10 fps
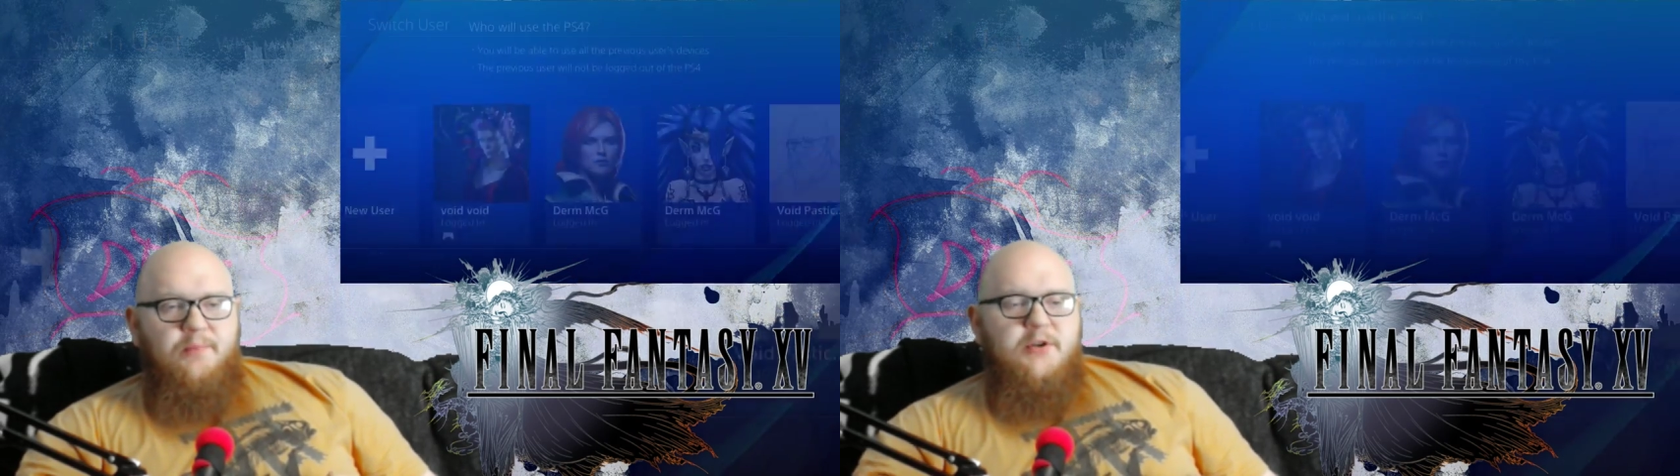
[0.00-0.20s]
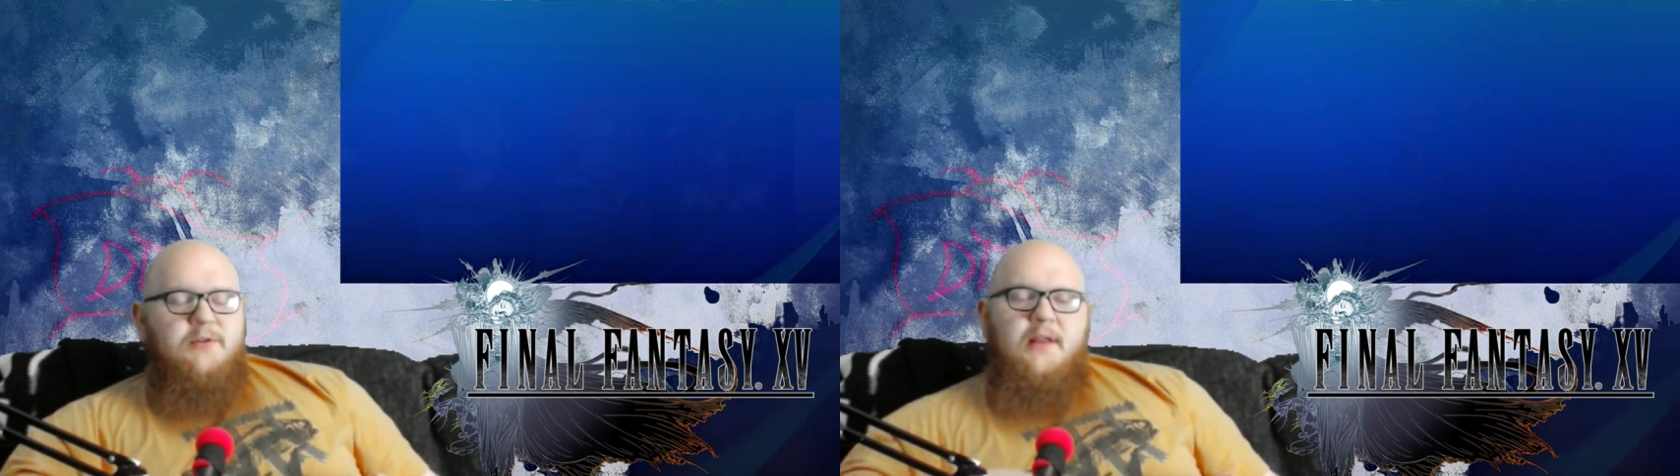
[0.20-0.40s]

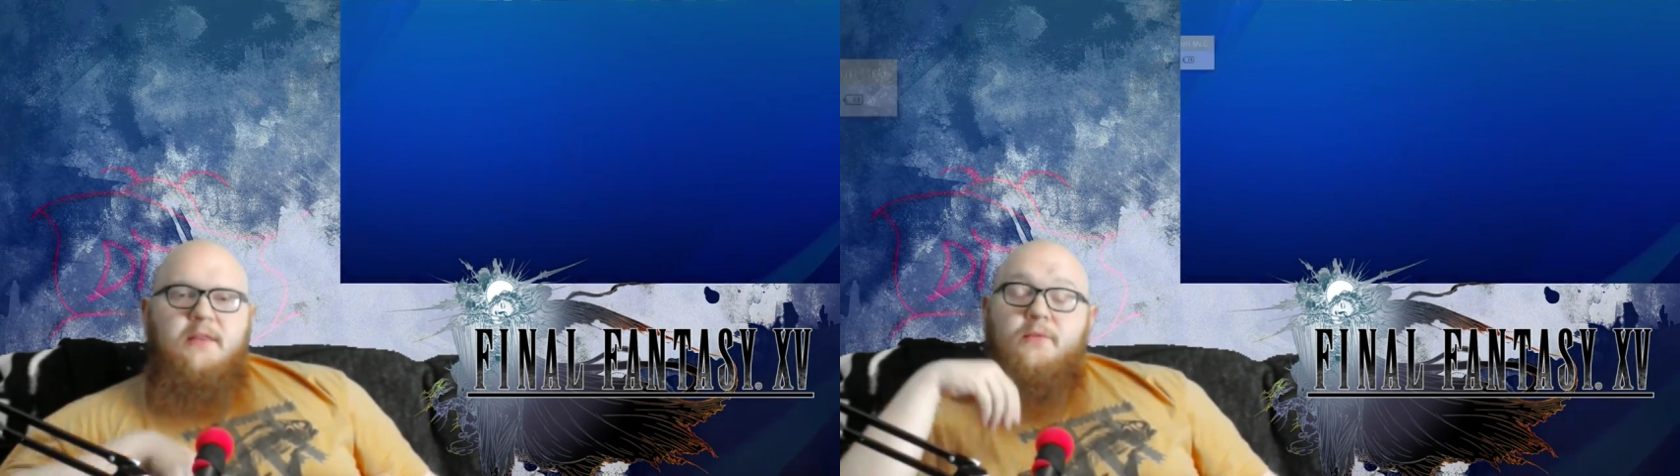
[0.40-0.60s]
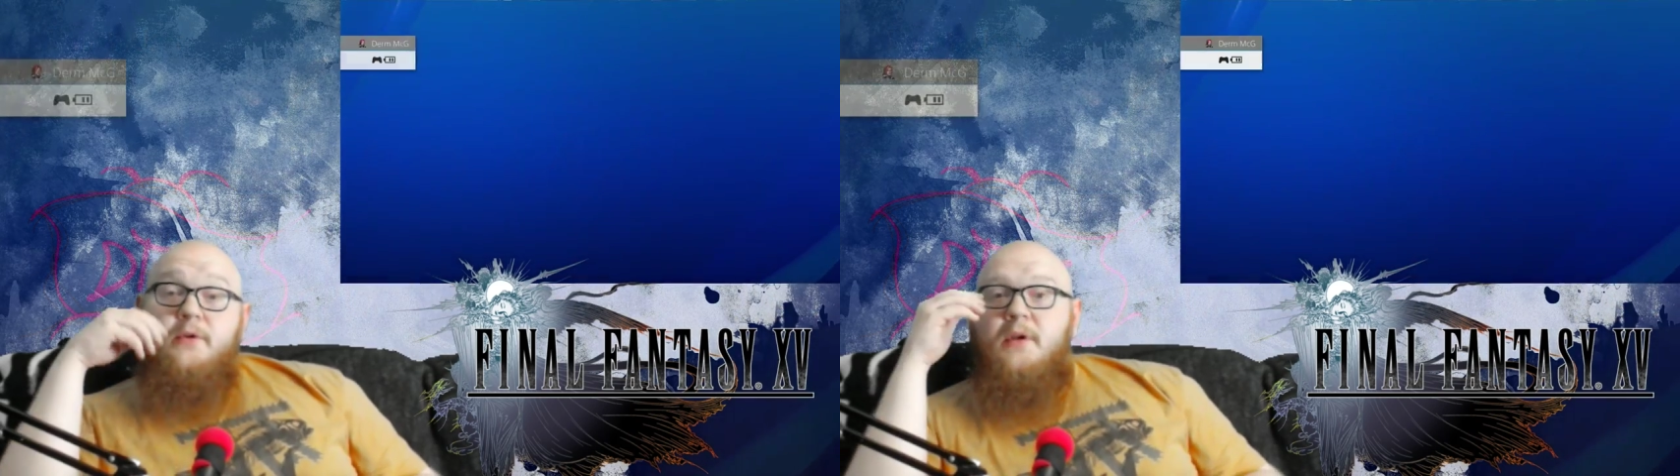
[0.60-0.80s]
pretty sure that's
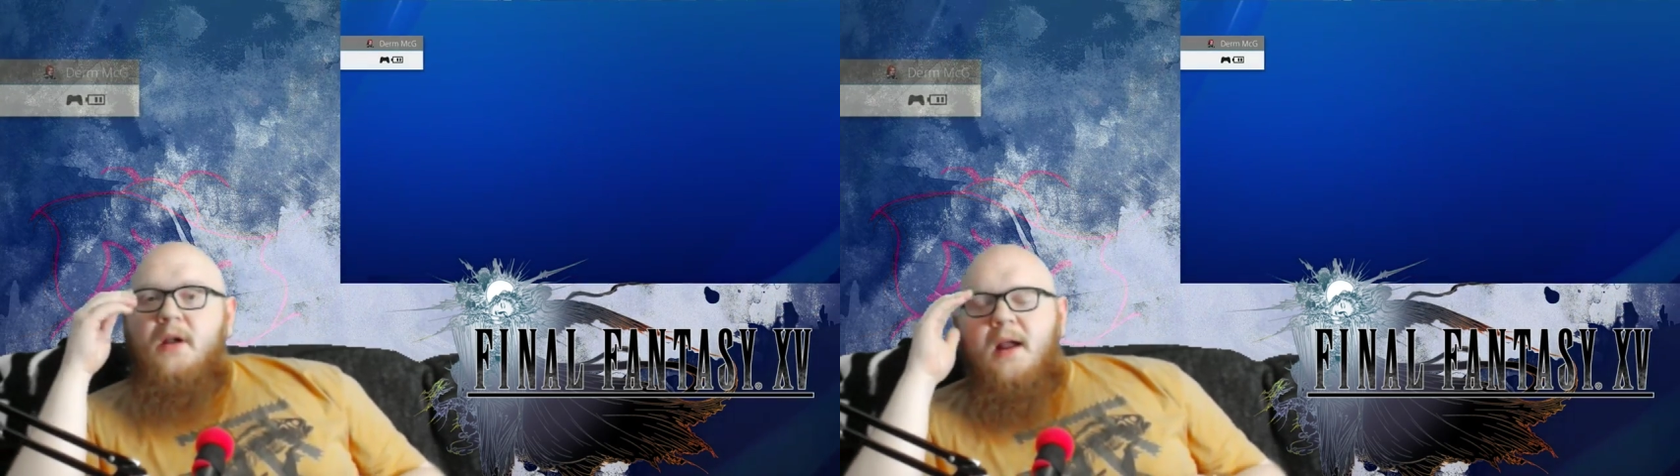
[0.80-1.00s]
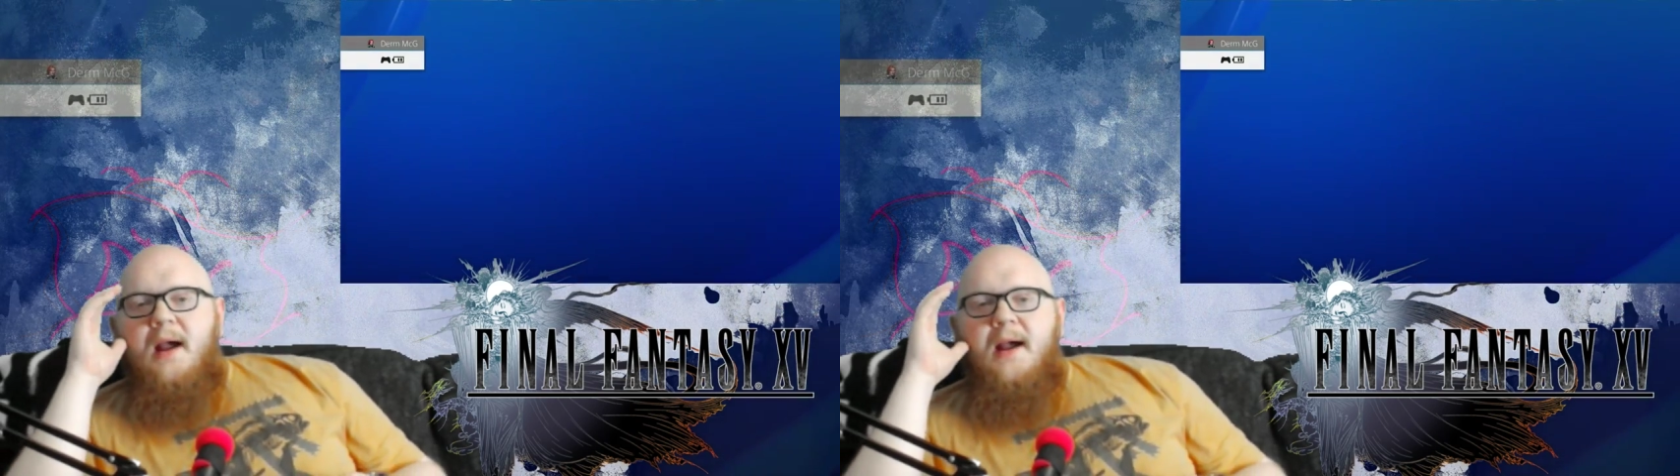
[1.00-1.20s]
the
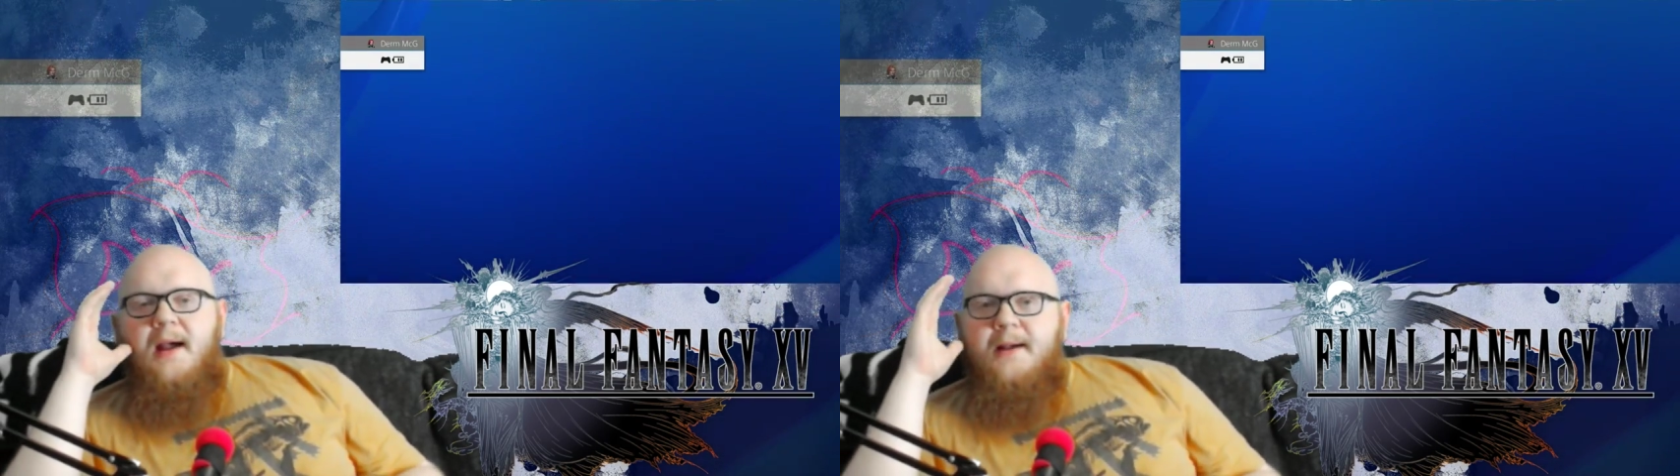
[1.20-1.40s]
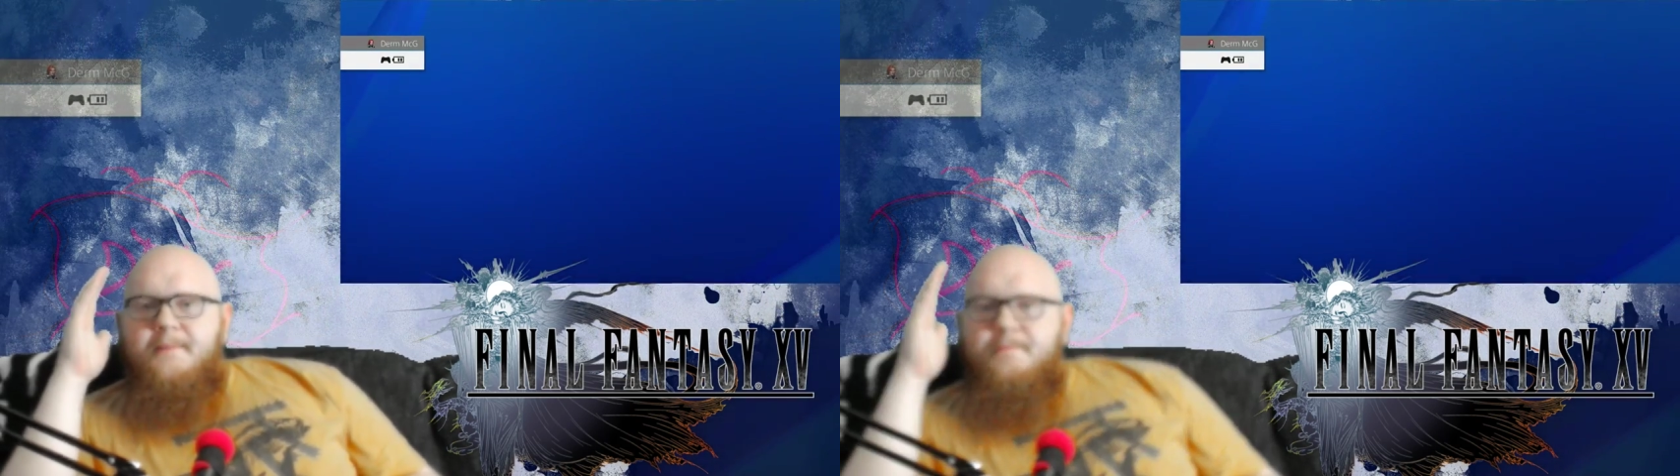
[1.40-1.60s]

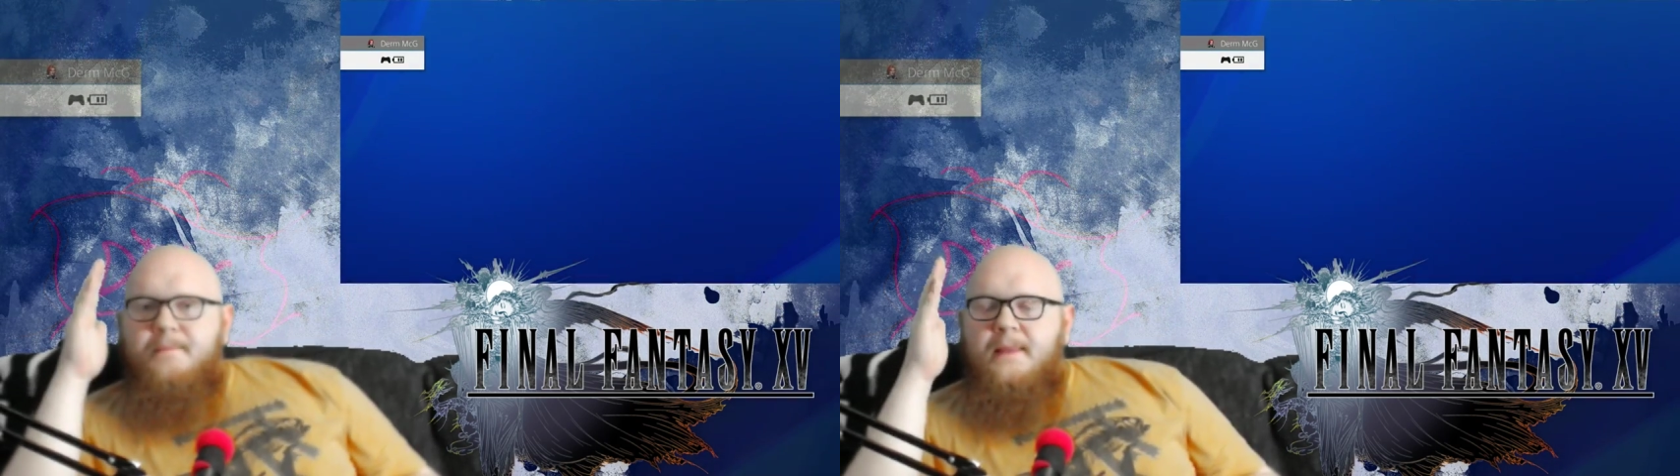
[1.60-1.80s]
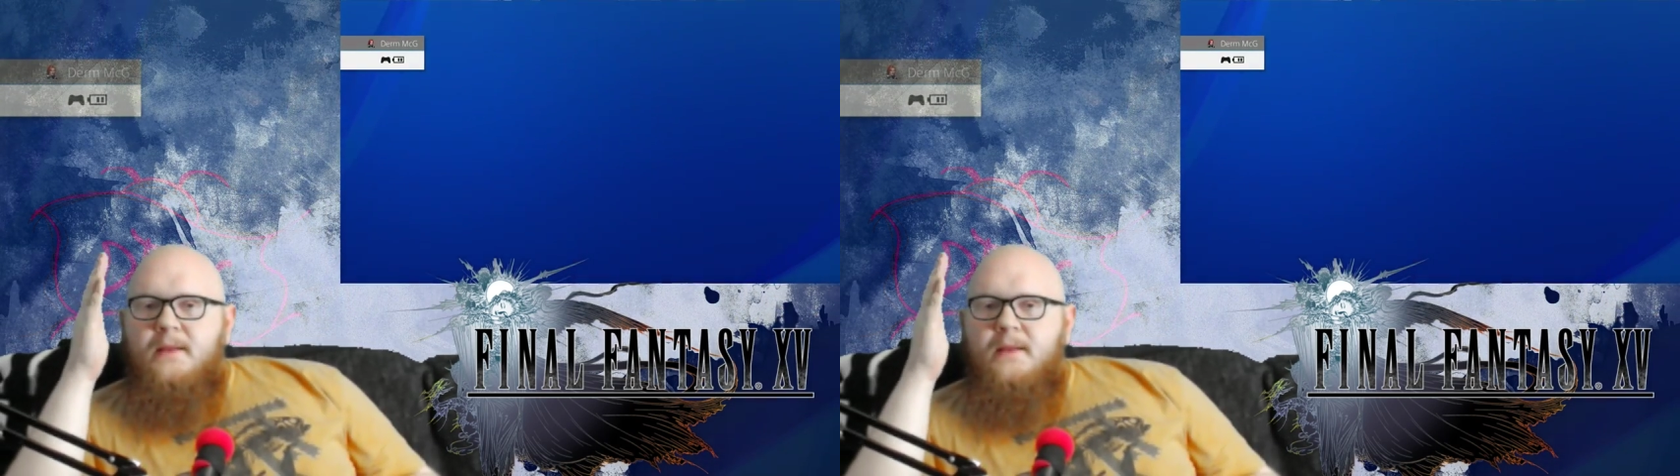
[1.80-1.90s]
one.